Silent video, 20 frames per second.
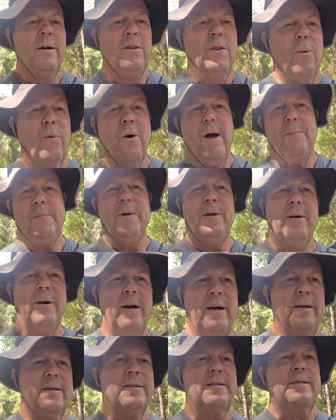
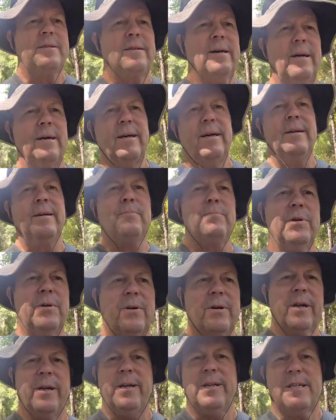weaponized
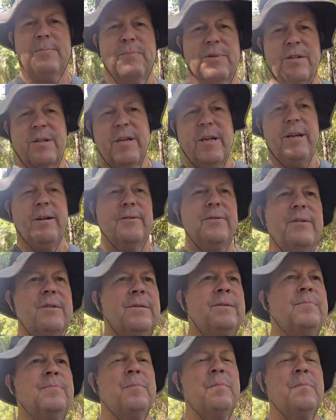Bill Gates mosquitoes